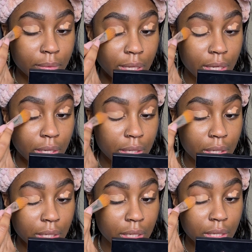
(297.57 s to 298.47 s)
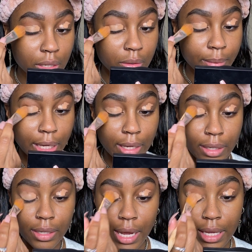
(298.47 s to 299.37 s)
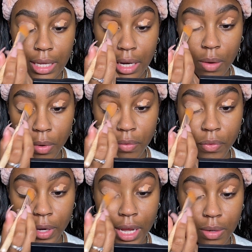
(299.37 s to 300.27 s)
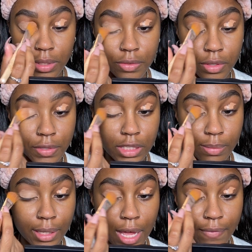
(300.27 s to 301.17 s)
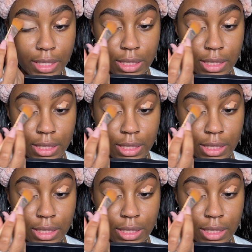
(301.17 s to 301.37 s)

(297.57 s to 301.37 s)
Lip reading: Like, Oh my God, I cannot work 40 hours for the rest of my life.